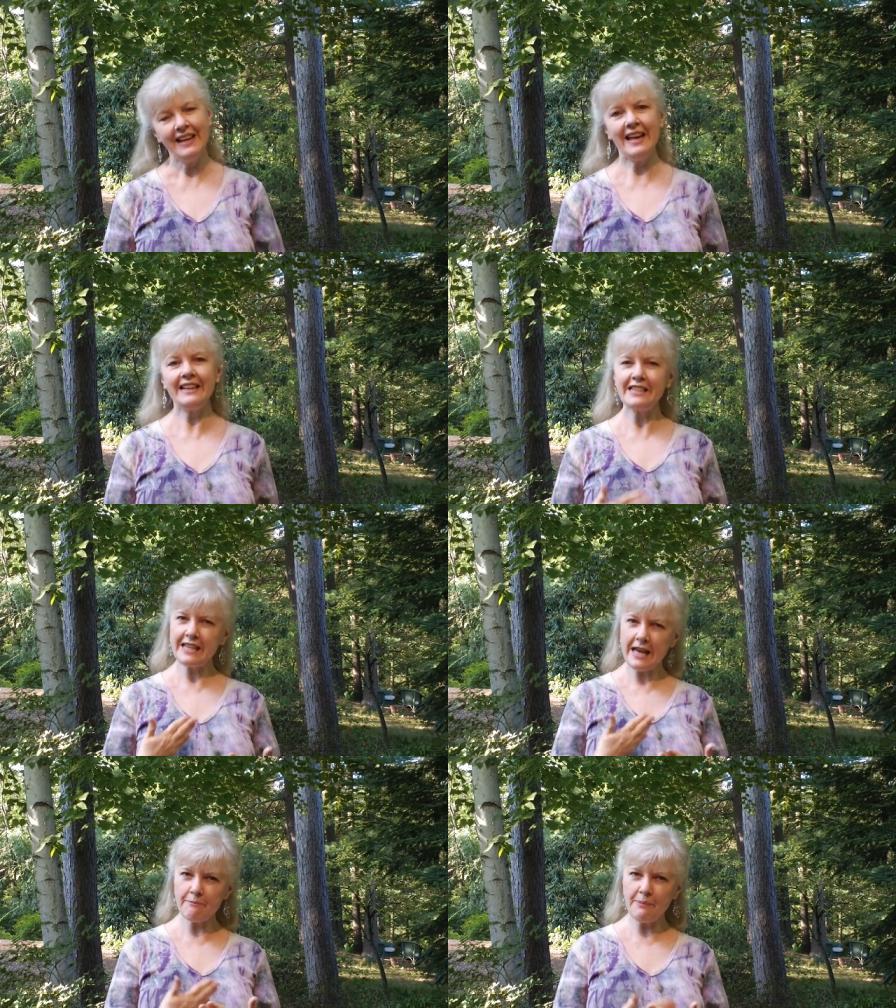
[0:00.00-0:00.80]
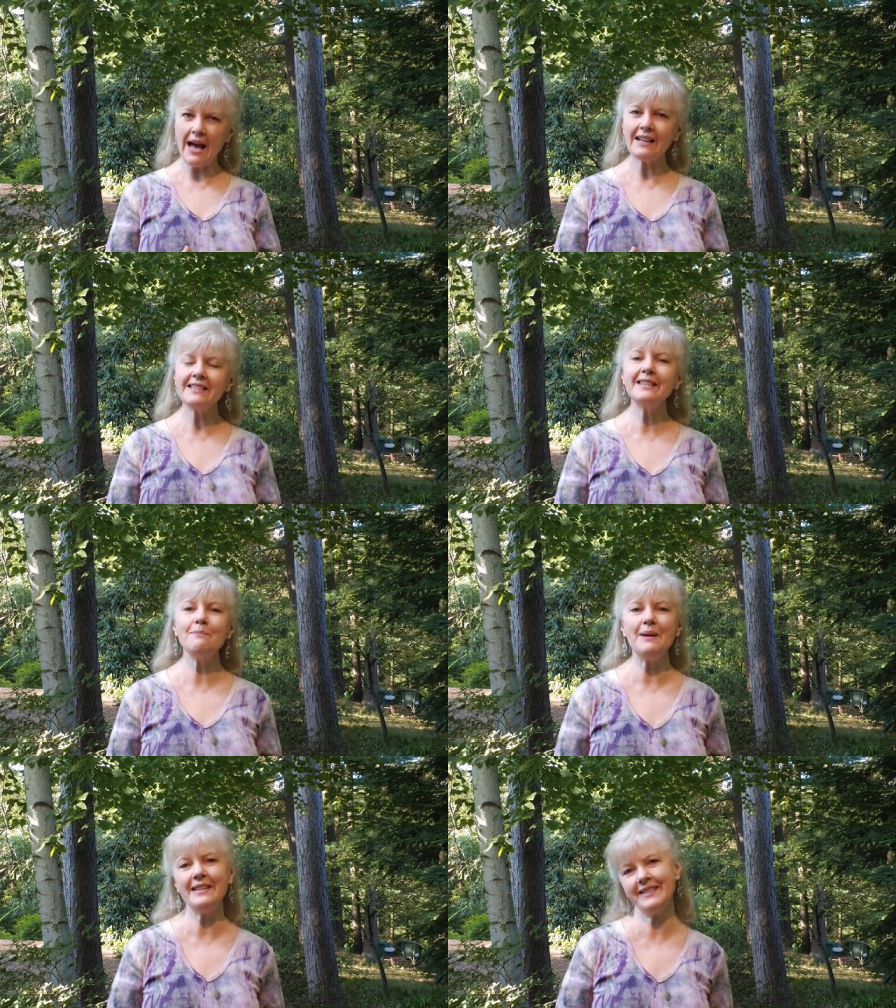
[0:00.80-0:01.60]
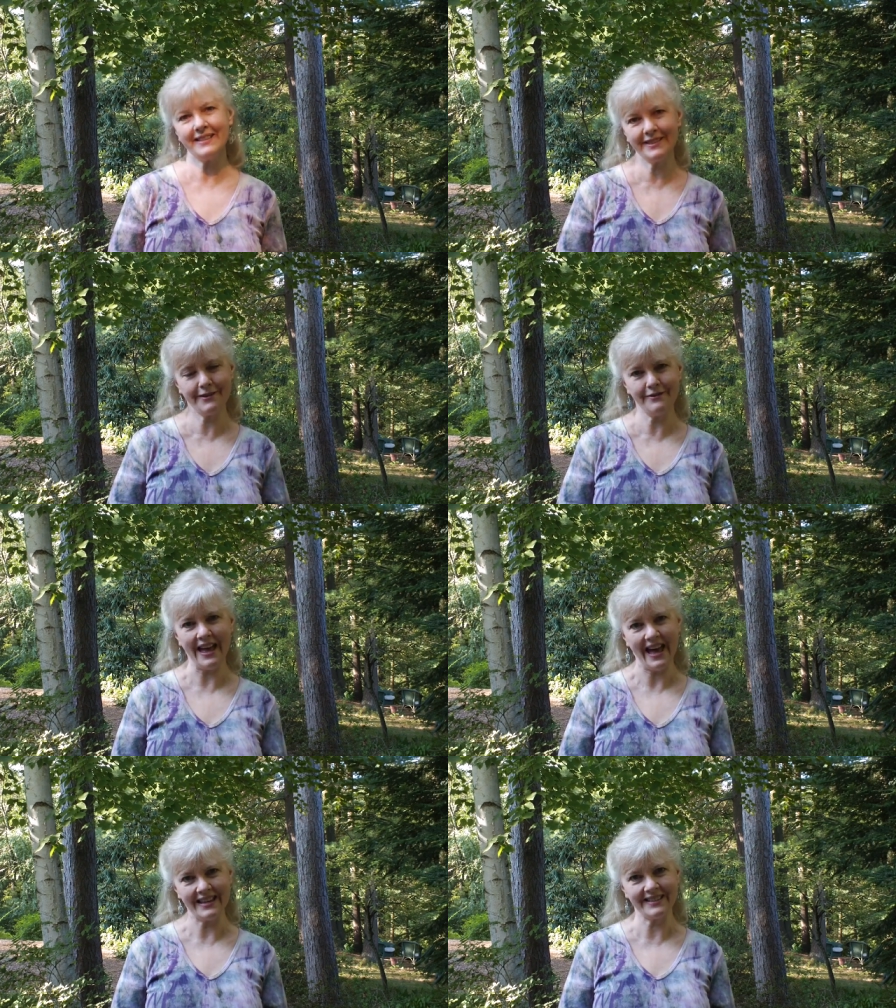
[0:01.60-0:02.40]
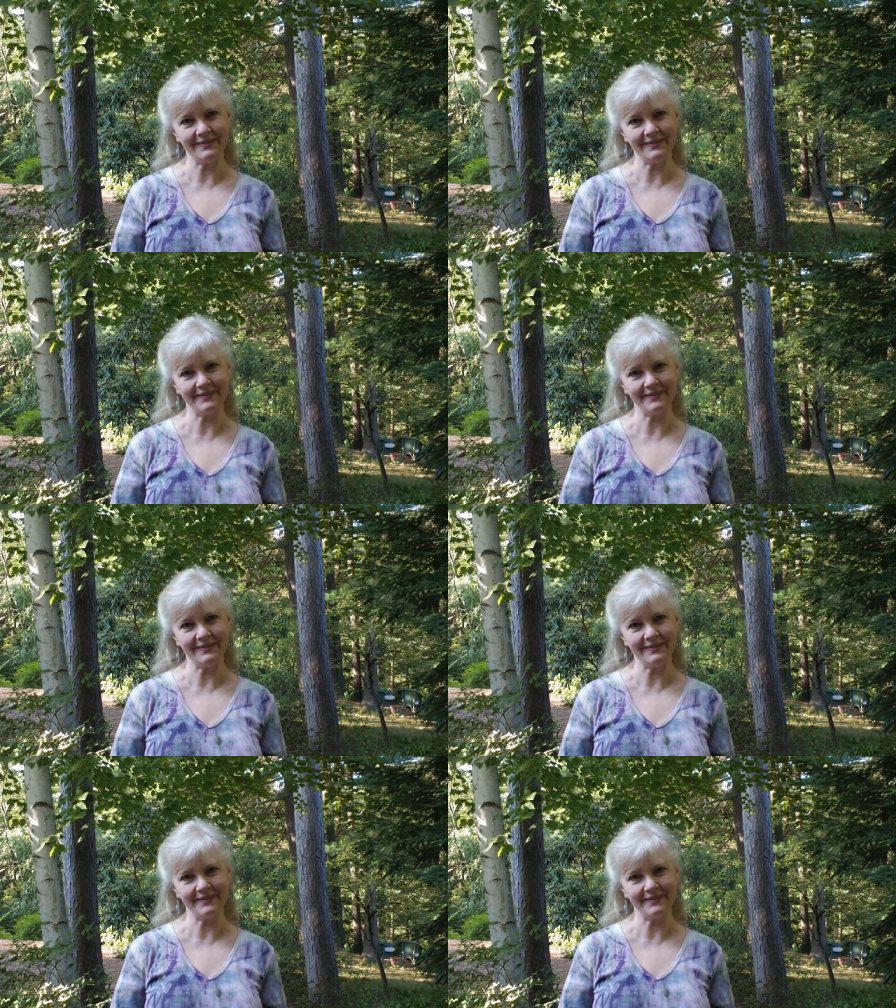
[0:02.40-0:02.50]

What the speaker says: and to get back to the basics of that.